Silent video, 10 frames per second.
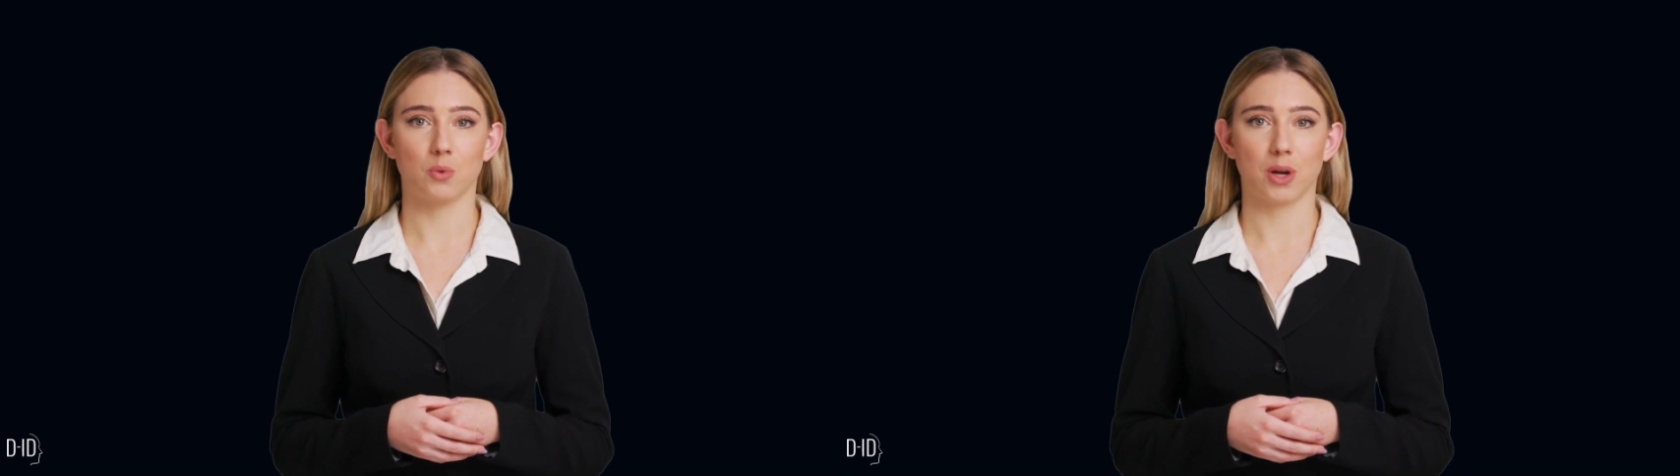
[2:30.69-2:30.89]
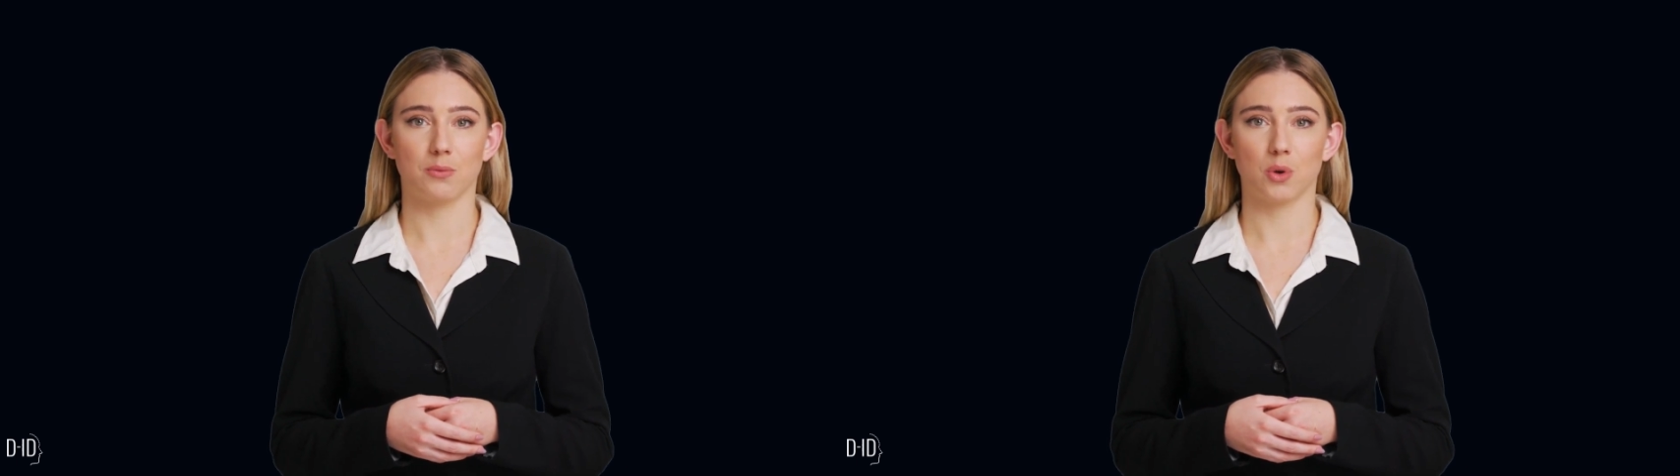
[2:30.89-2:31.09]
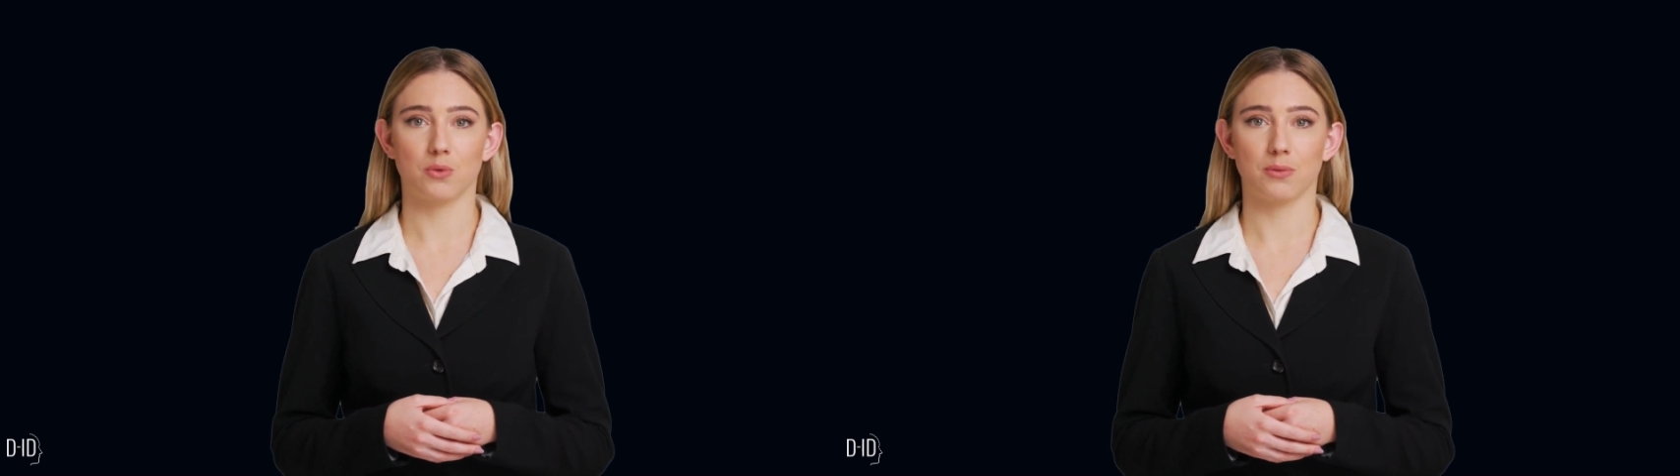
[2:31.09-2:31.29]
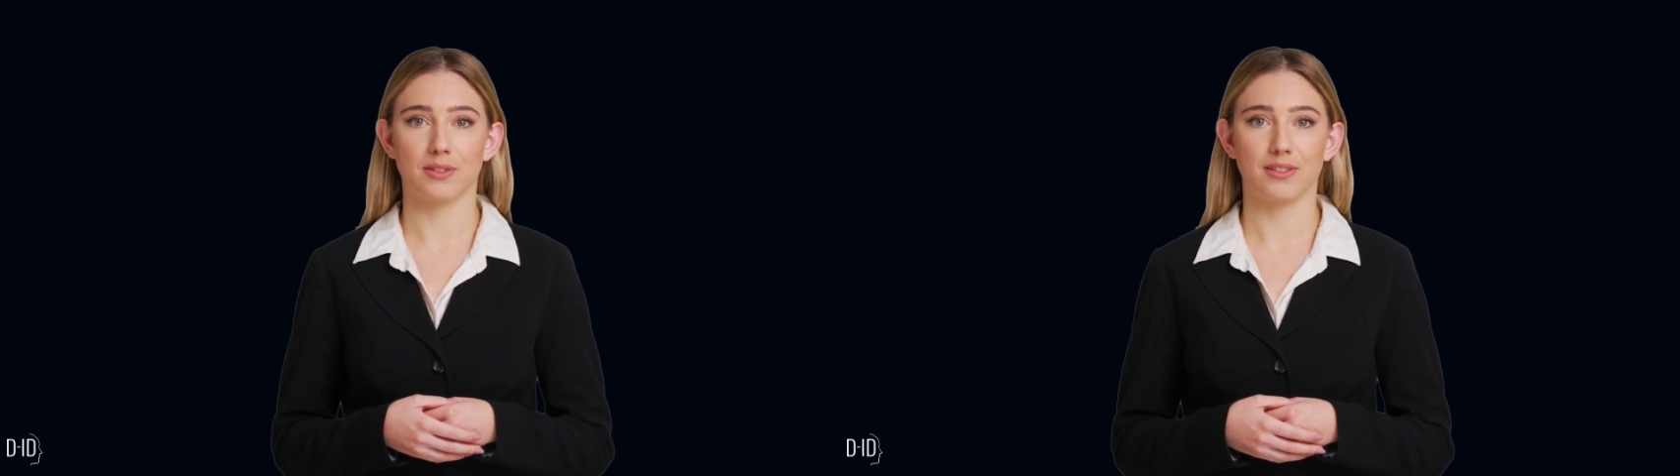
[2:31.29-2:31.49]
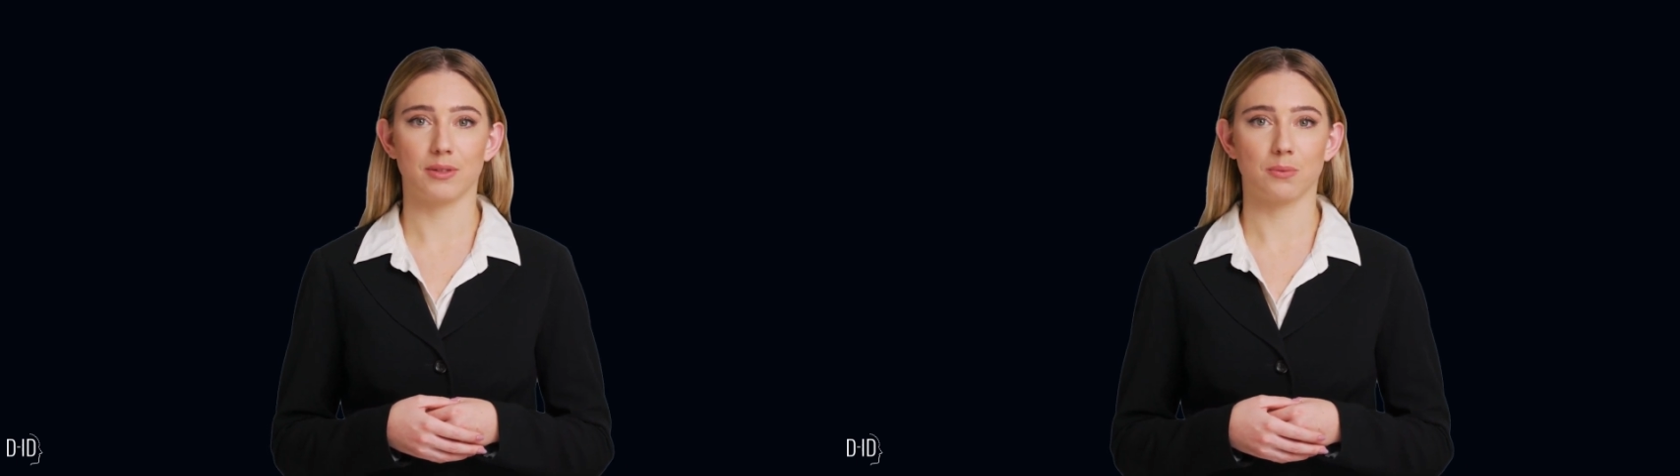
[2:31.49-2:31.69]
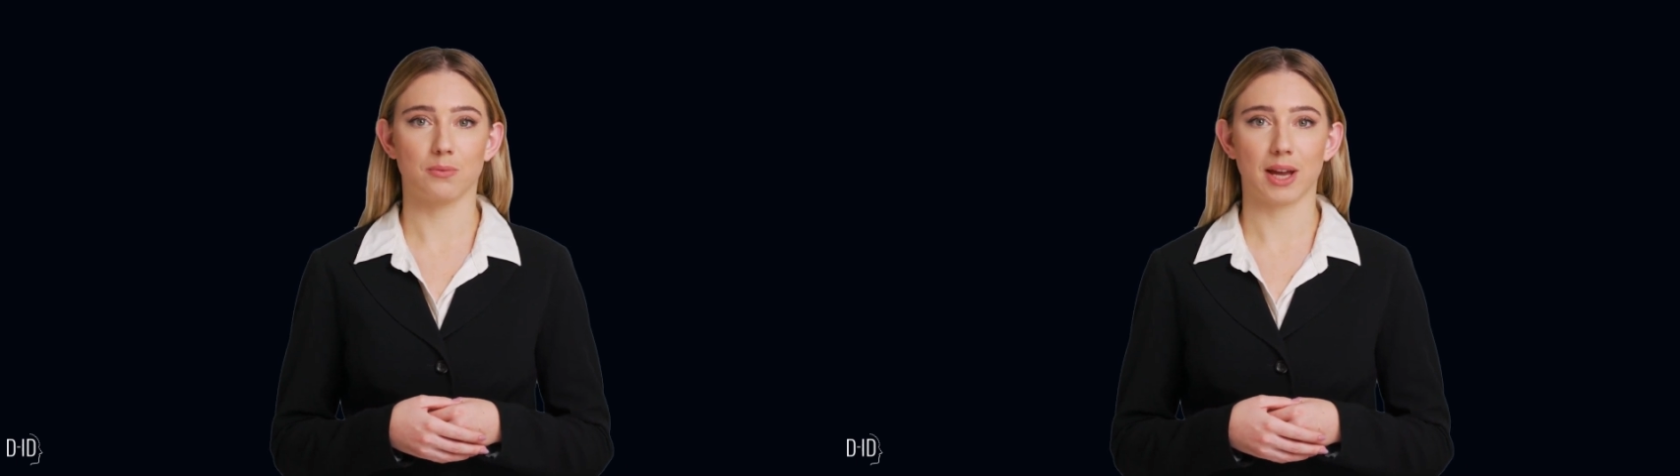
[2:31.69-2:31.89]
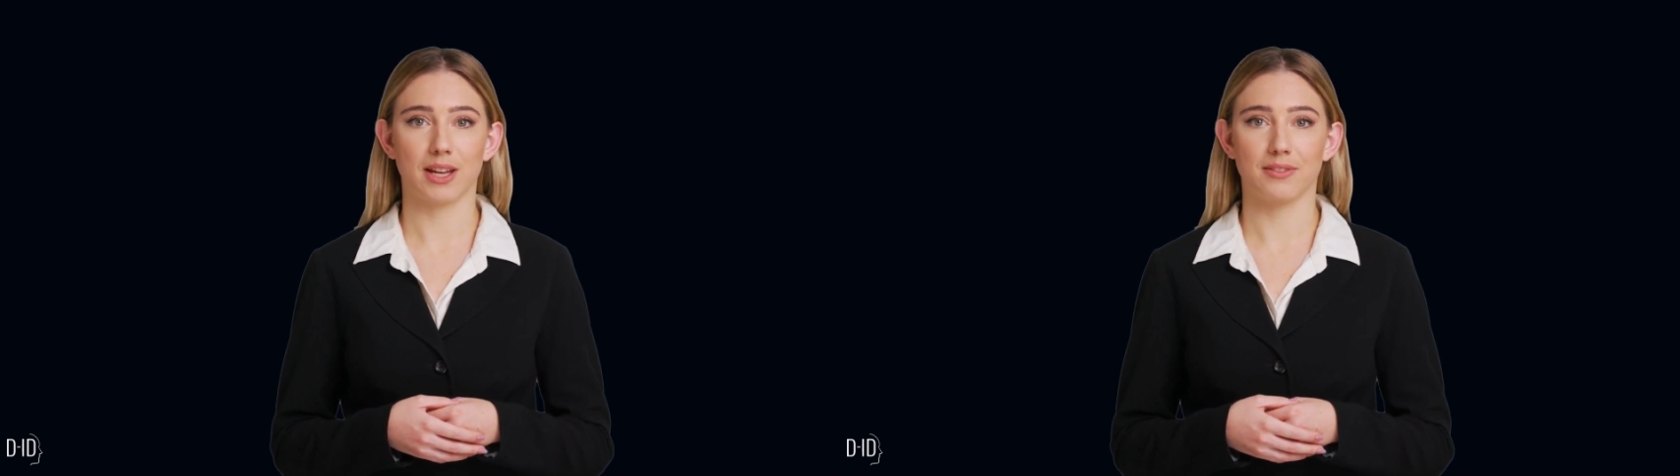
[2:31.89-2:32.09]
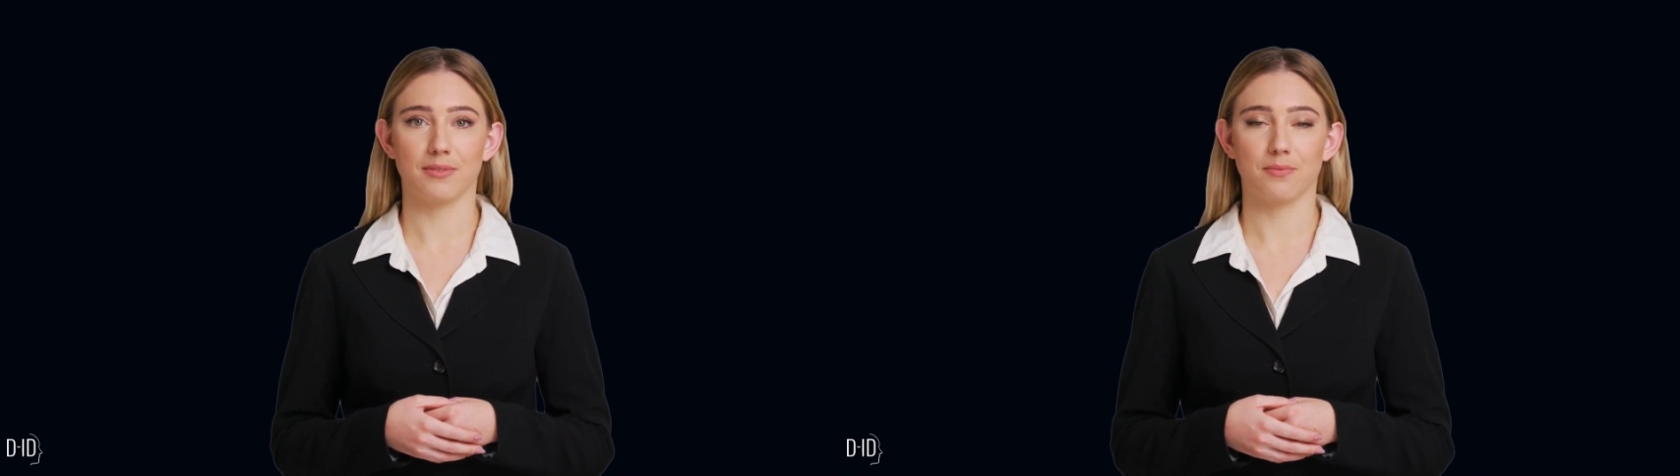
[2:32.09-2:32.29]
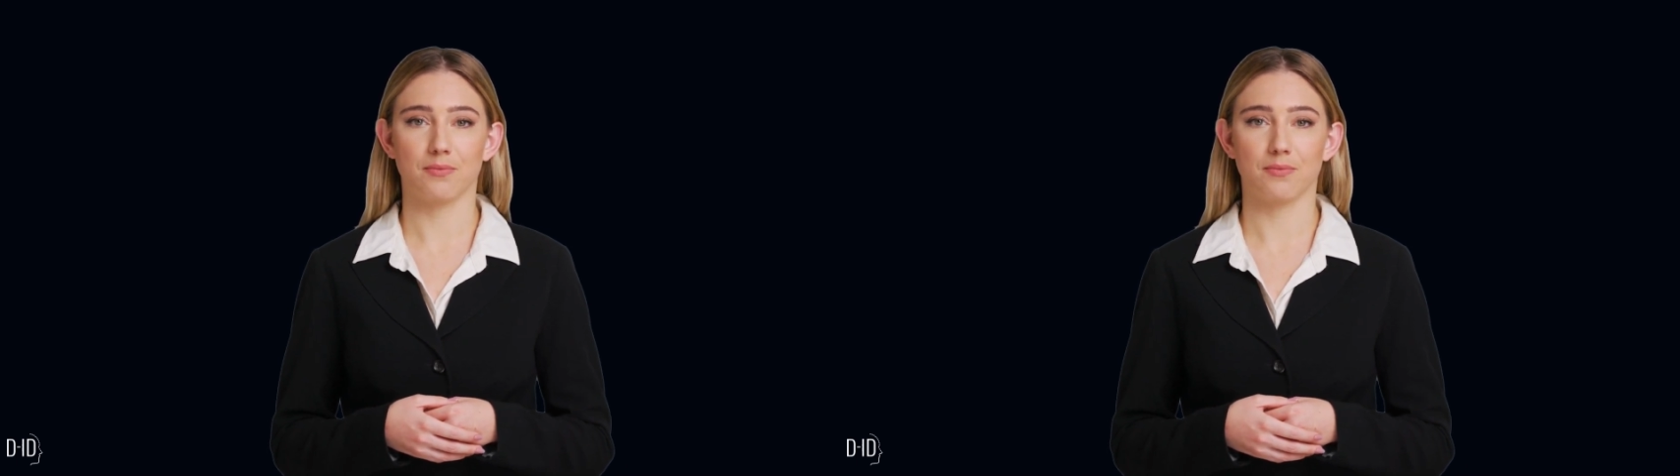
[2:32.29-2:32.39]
where improvements can be made.